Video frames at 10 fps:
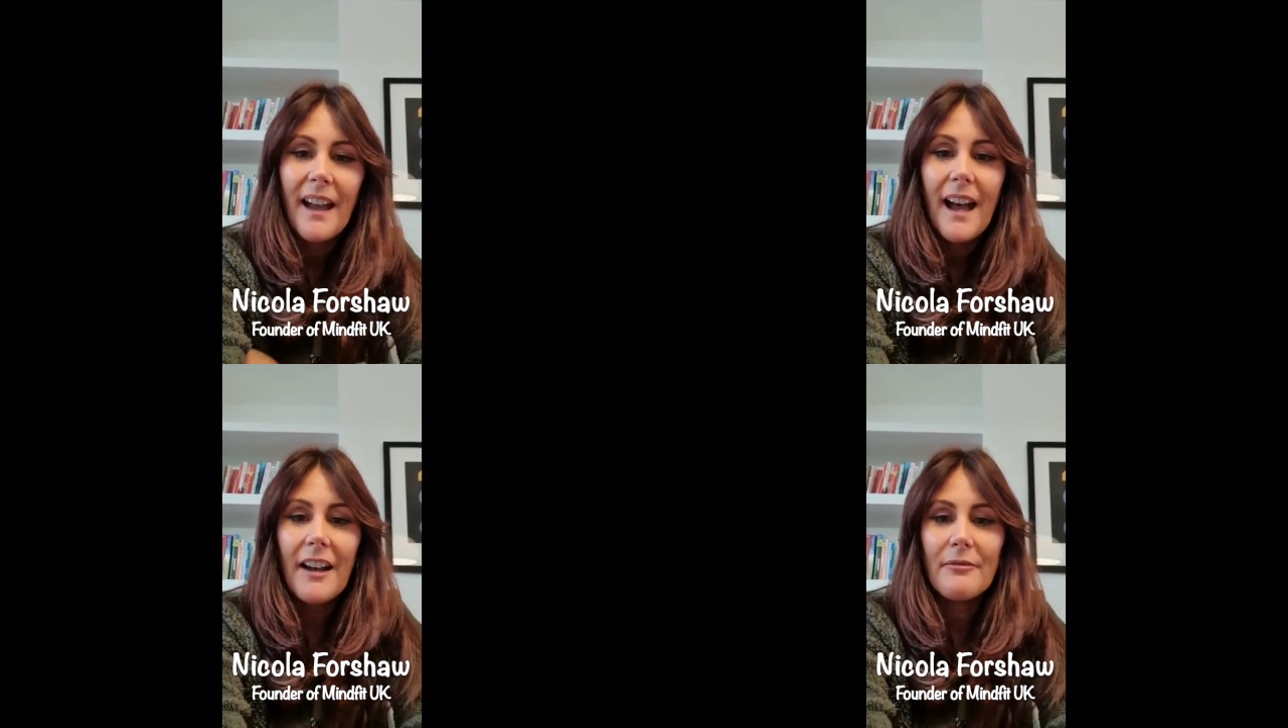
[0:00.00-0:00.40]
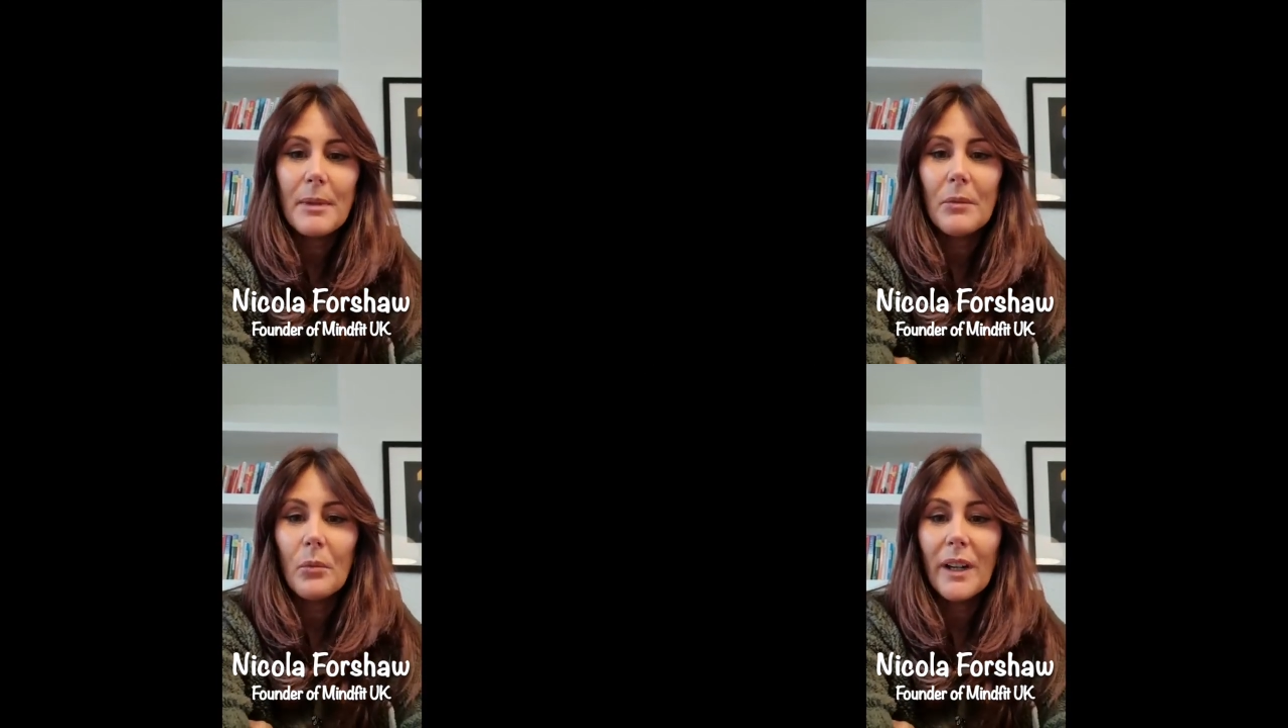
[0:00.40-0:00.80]
I've
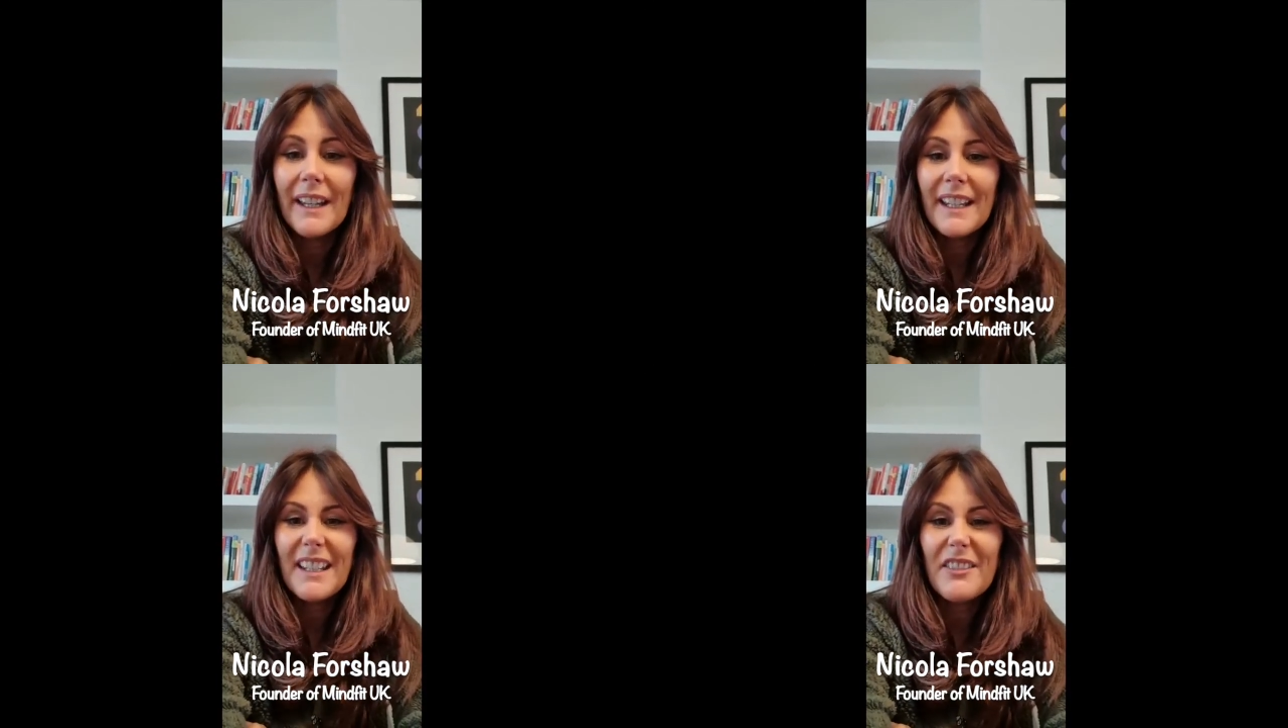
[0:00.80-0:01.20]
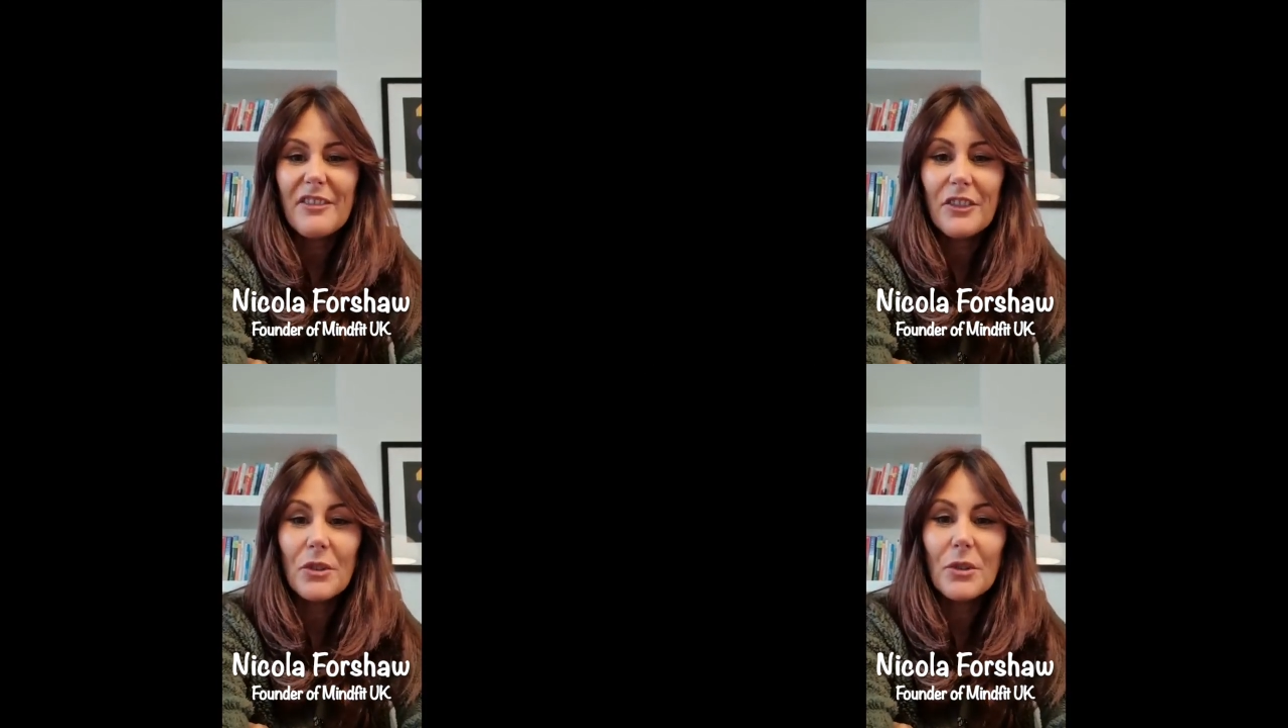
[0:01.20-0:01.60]
been working
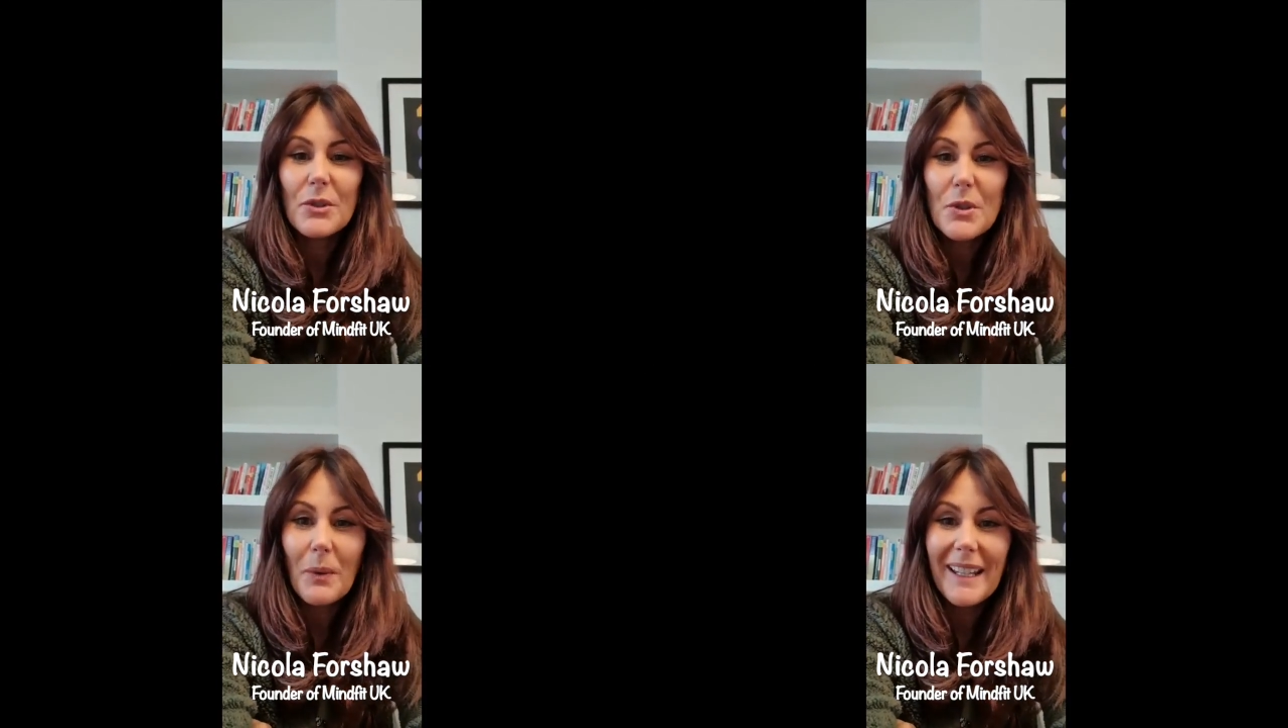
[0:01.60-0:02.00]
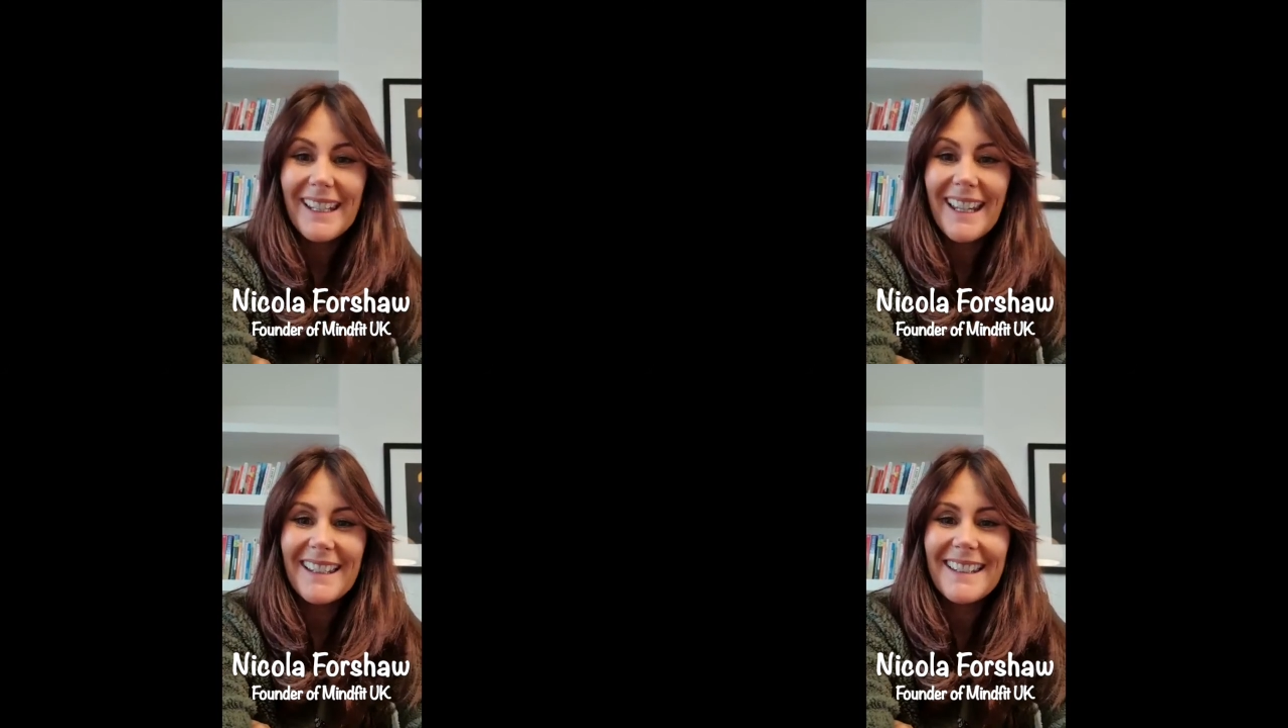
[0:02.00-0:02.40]
for
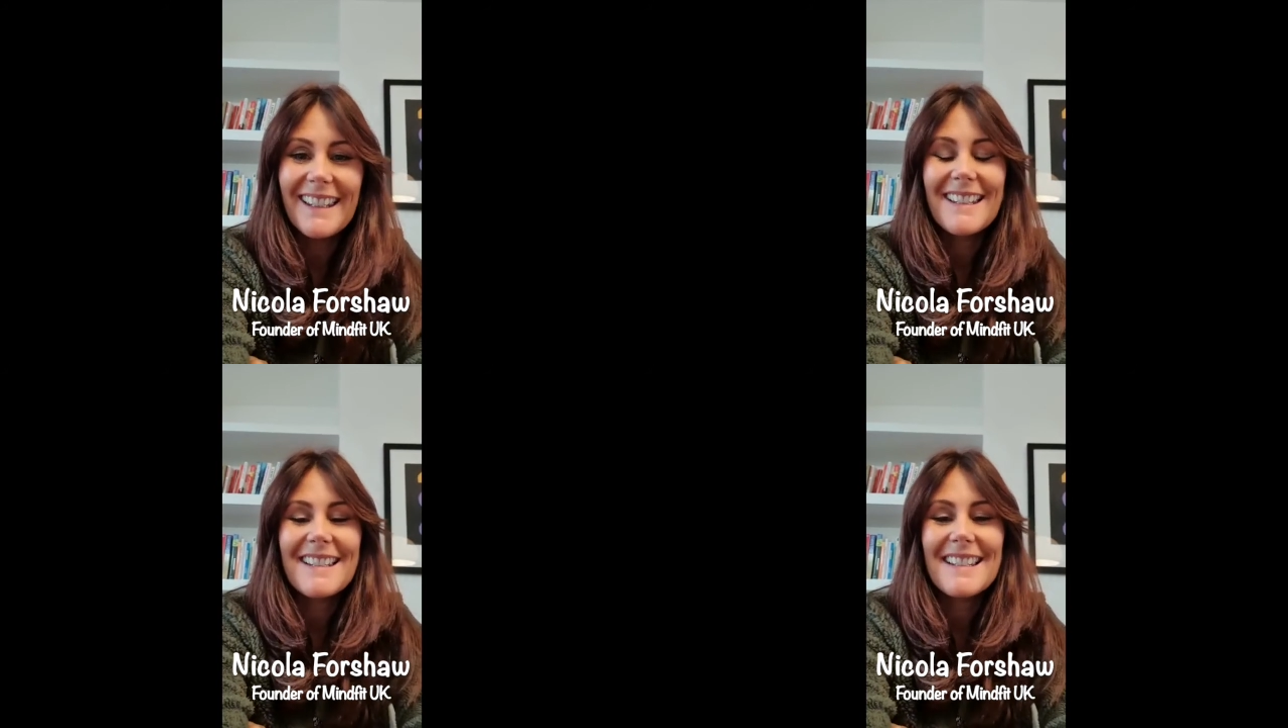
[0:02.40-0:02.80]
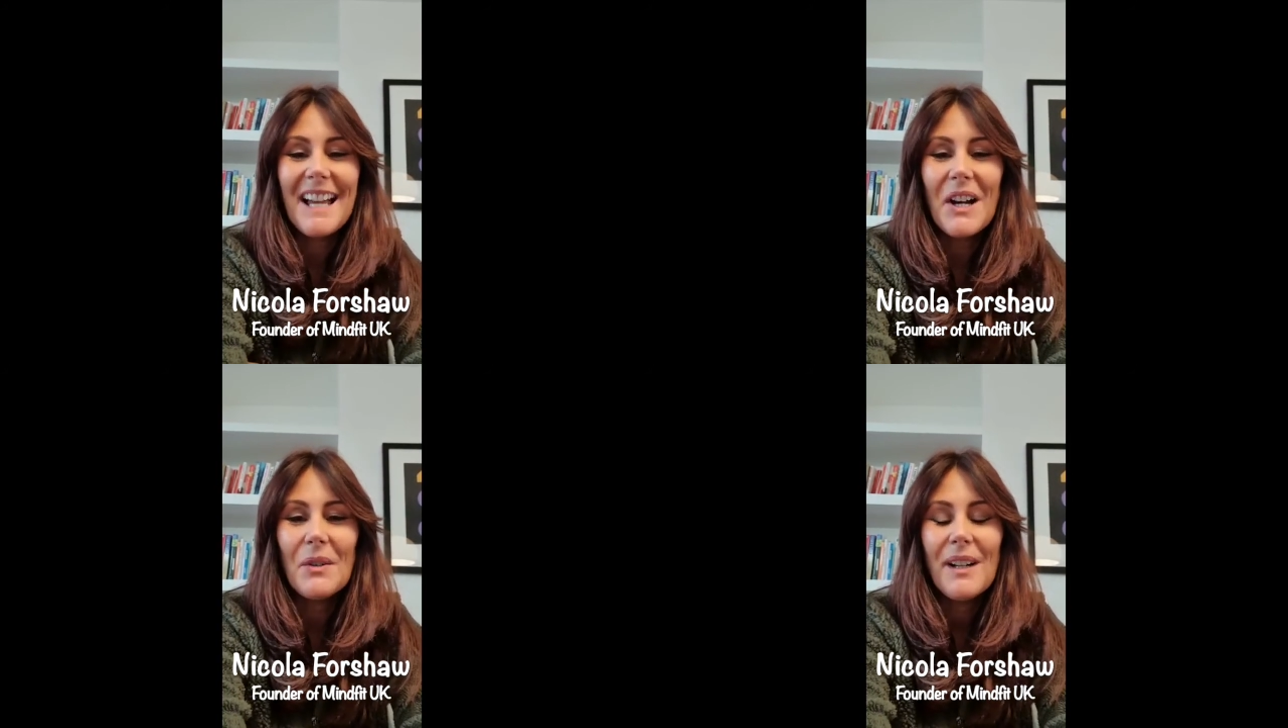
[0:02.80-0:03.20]
28 years
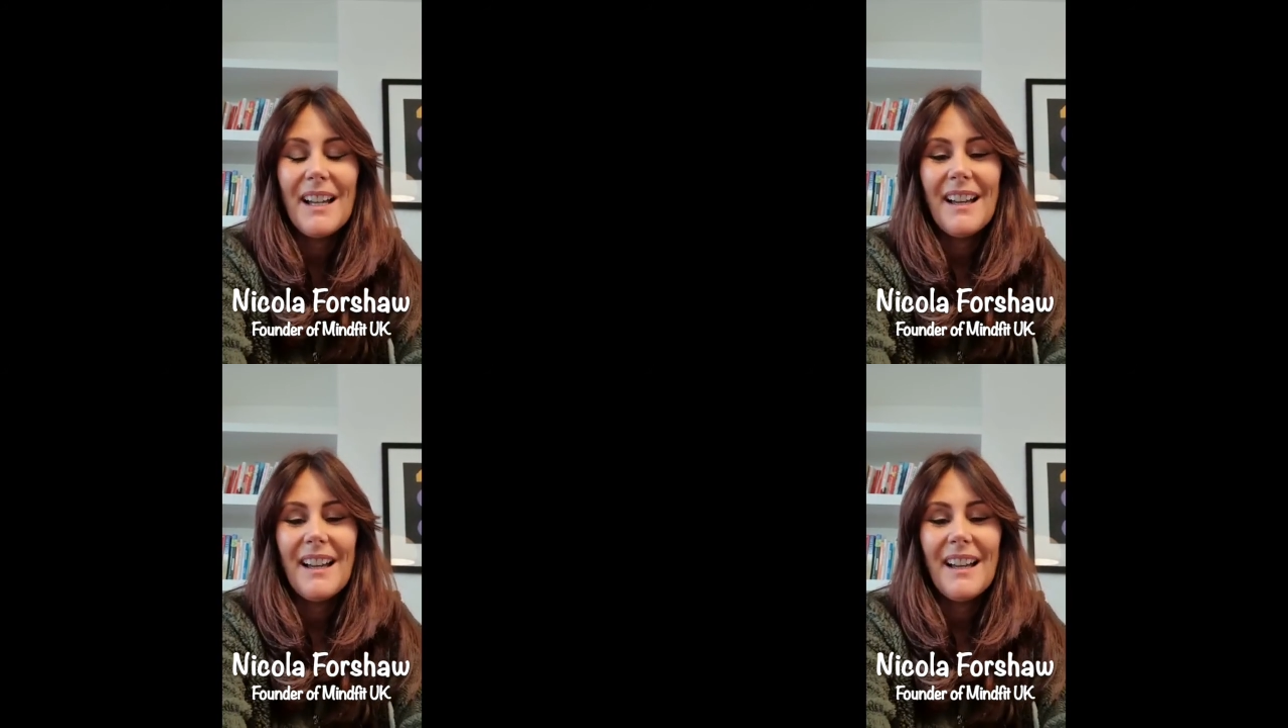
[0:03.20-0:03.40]
now,